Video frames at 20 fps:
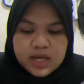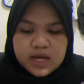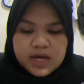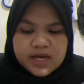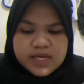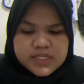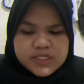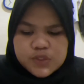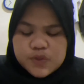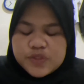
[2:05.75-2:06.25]

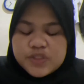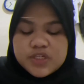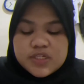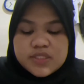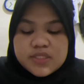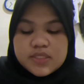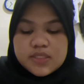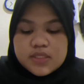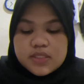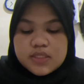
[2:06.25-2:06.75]
I saw
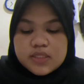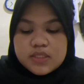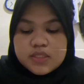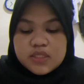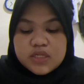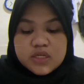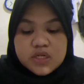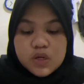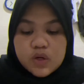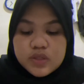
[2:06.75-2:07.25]
that
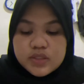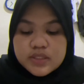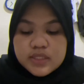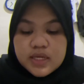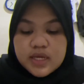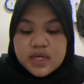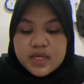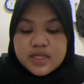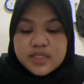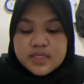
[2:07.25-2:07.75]
the note
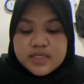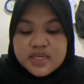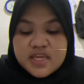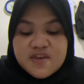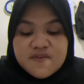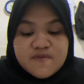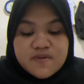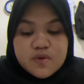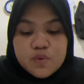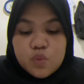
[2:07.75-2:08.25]

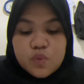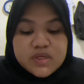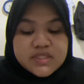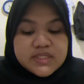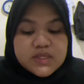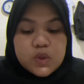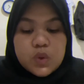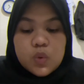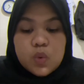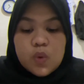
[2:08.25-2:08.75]
given was
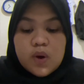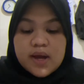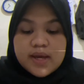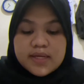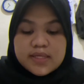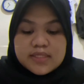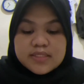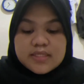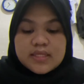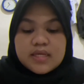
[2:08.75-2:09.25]

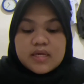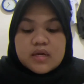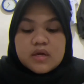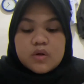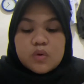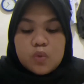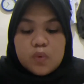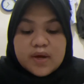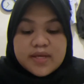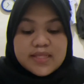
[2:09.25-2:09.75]

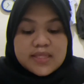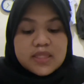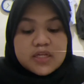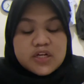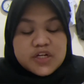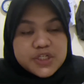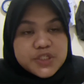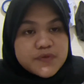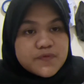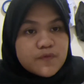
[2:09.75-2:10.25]
quite
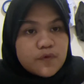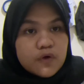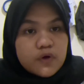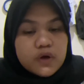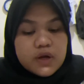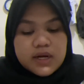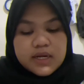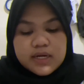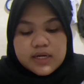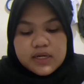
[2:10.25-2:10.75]
large
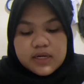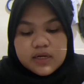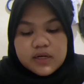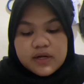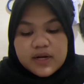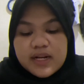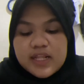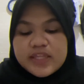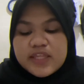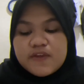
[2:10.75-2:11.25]
for a
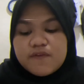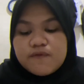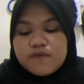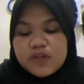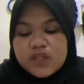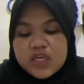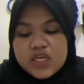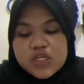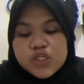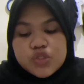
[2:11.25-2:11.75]

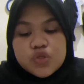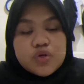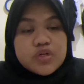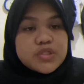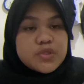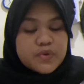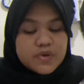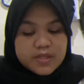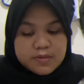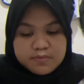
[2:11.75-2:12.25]
relatively
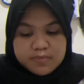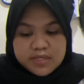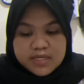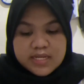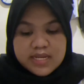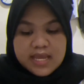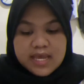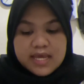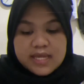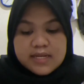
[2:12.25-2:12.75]
short
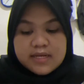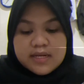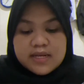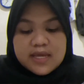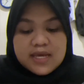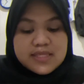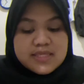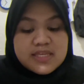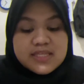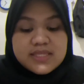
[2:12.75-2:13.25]
treatment, and
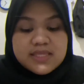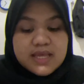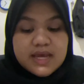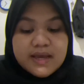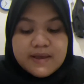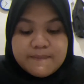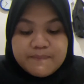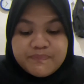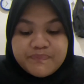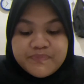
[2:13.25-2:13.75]
at the
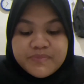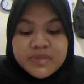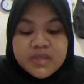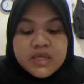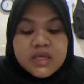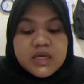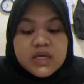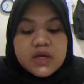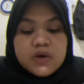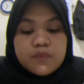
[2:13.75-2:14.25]
time
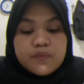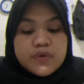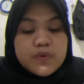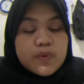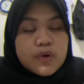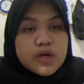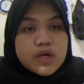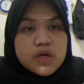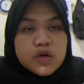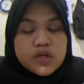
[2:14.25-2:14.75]
we
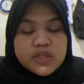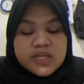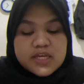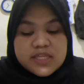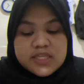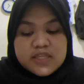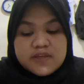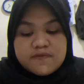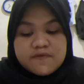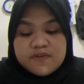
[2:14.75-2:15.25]
were not
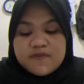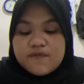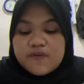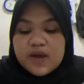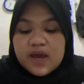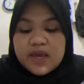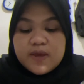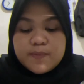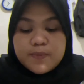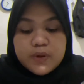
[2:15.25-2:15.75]
in the
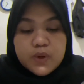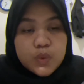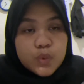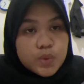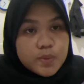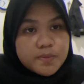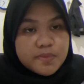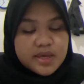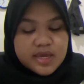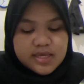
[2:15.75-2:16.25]
VVIP
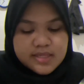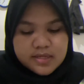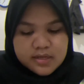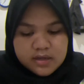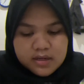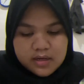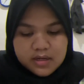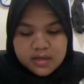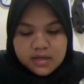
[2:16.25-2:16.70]
room either.